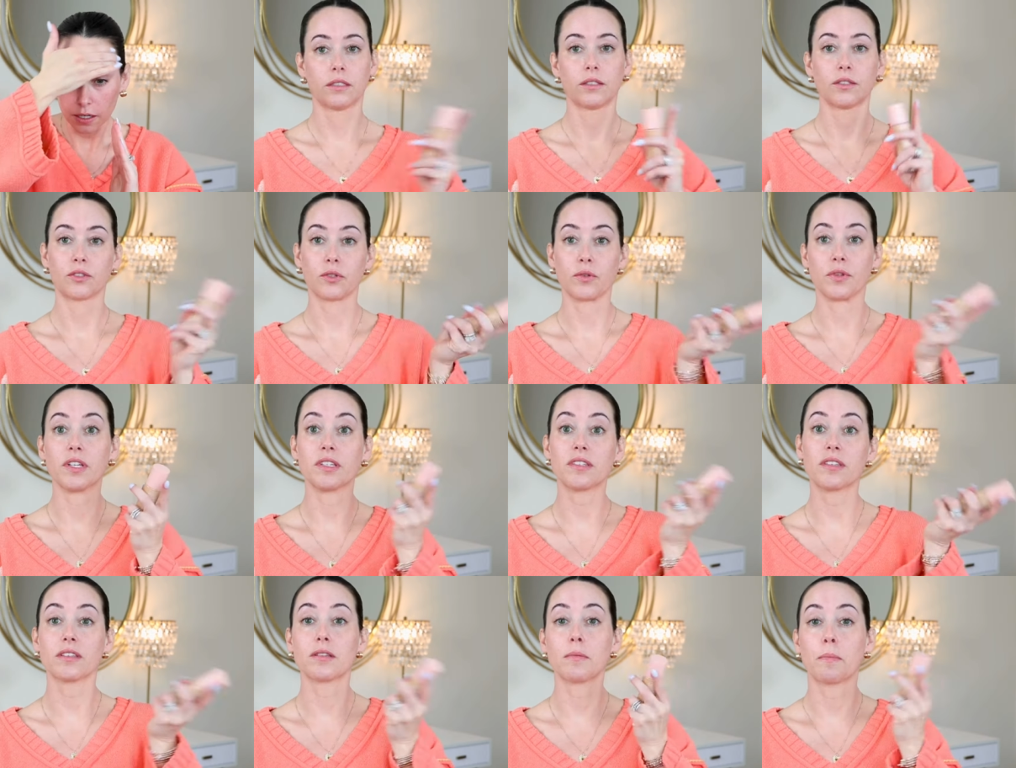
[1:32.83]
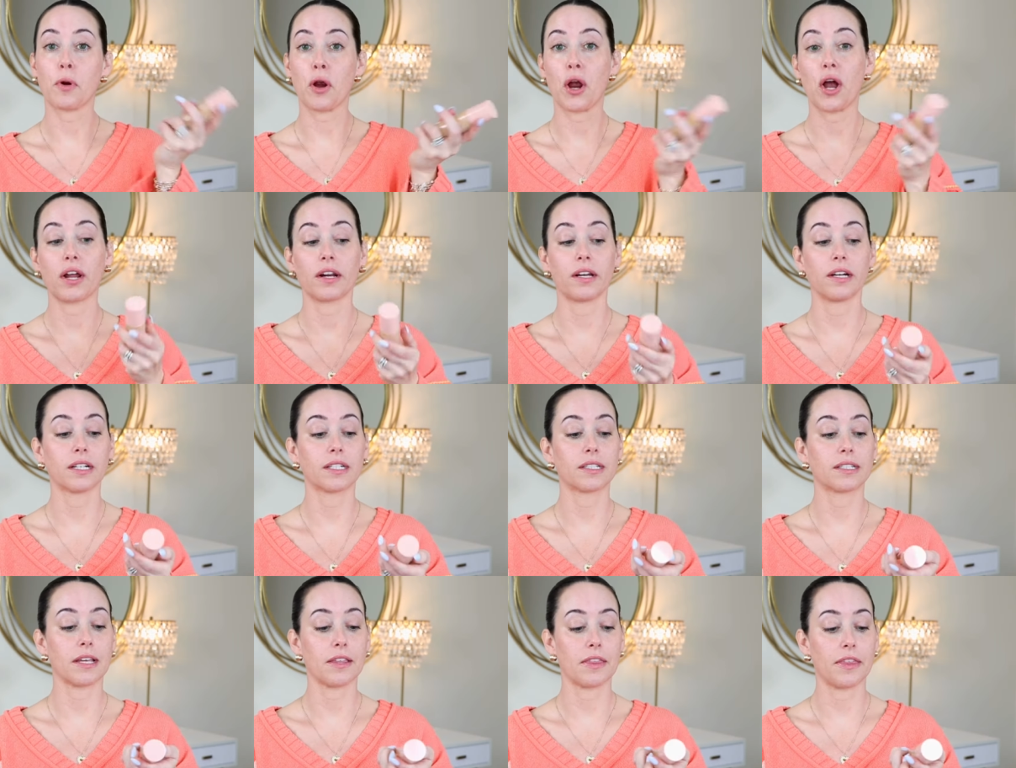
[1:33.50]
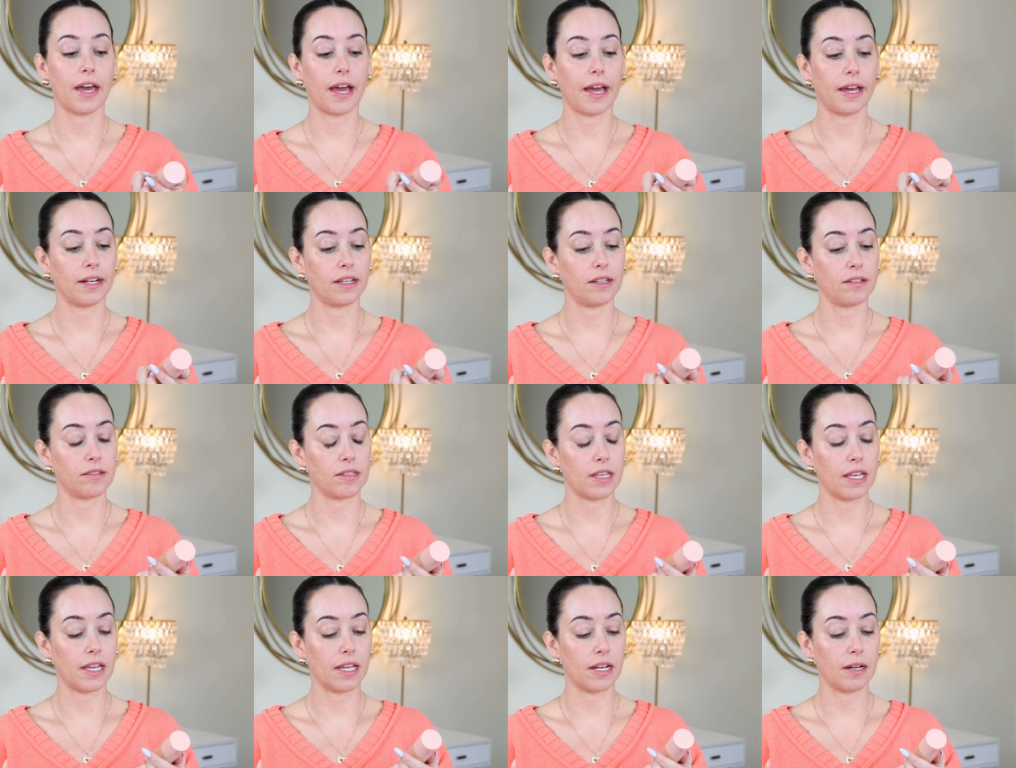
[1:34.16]
So this is a product that
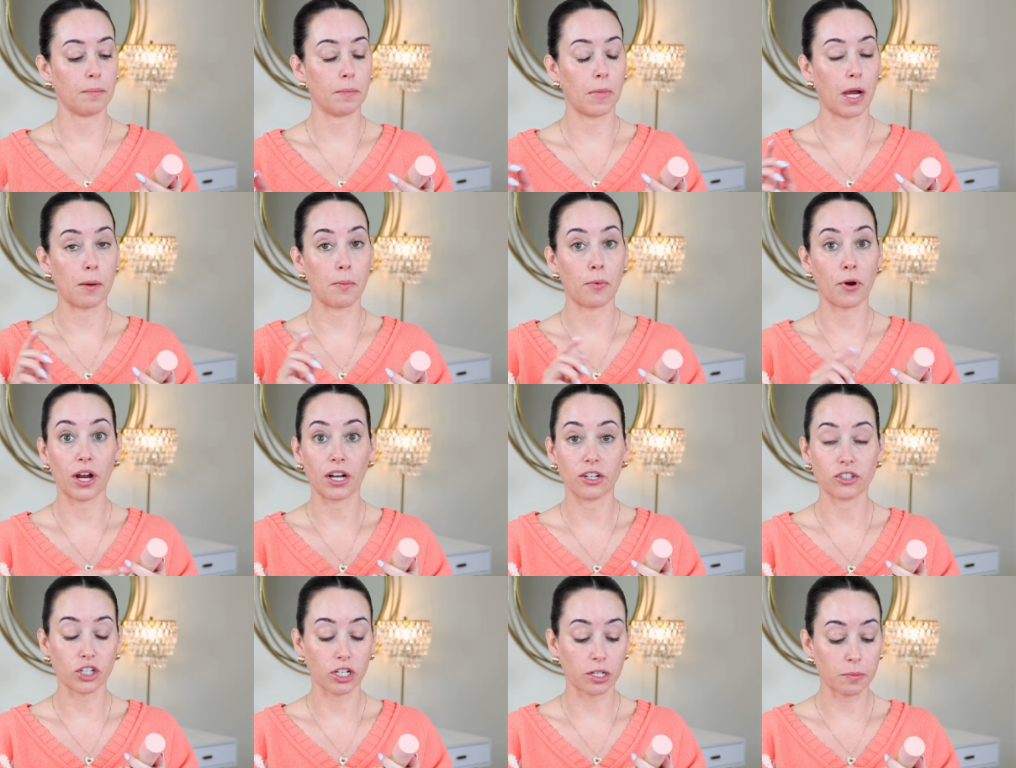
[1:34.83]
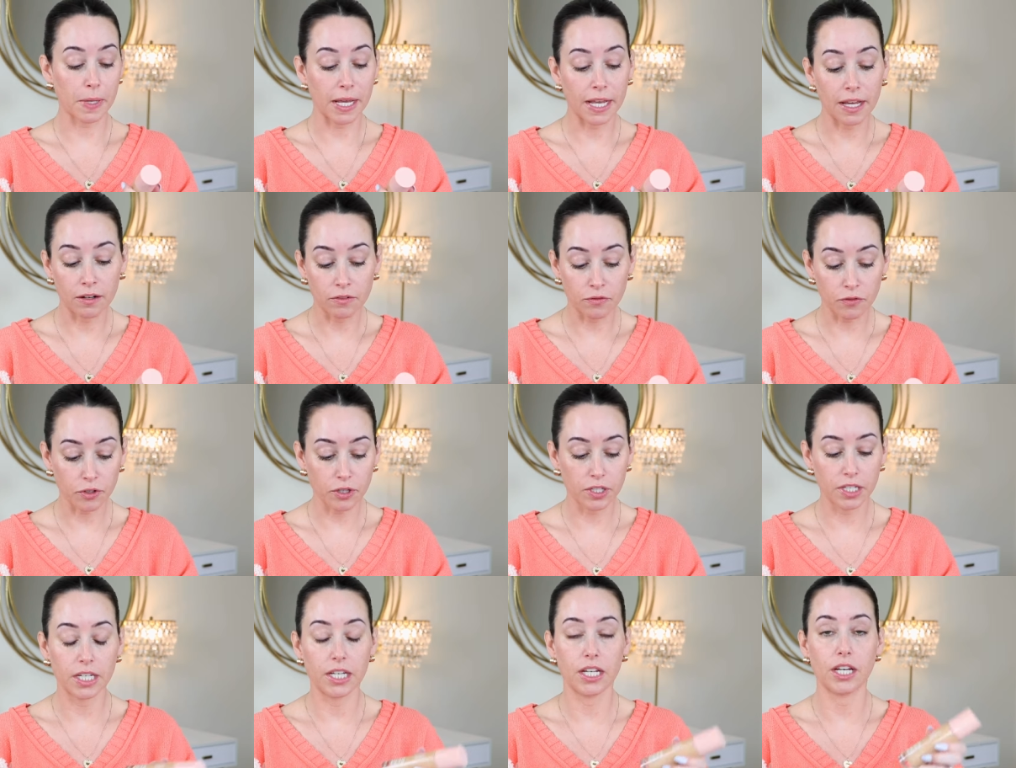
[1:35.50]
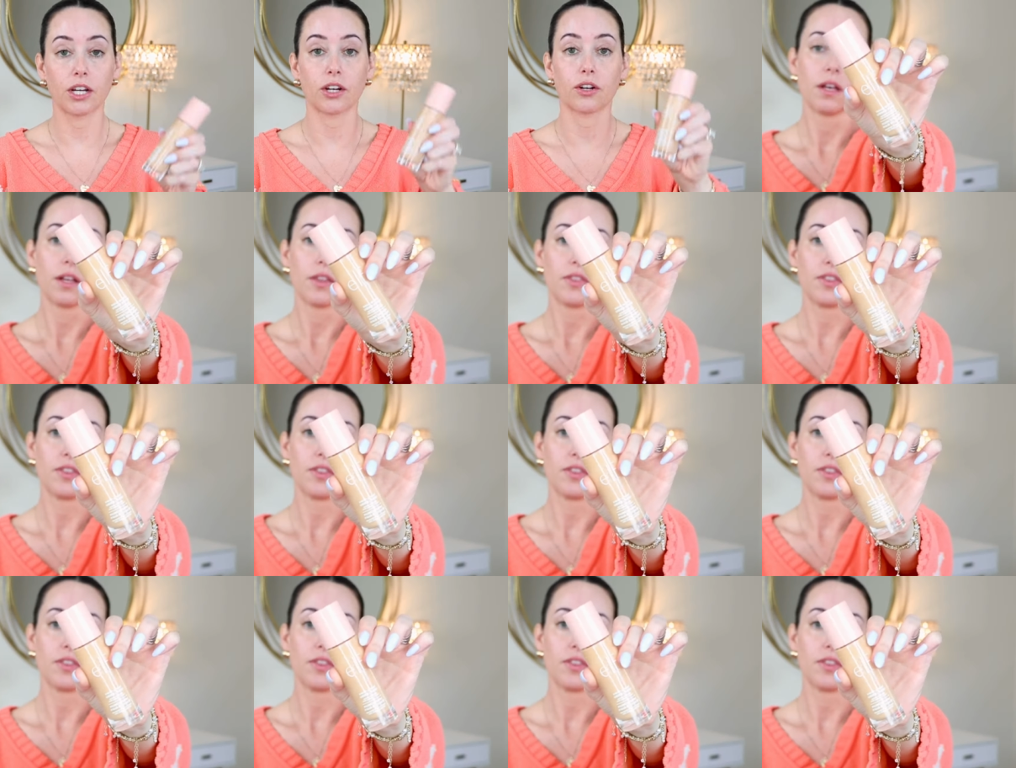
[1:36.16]
is in my project pan for the year.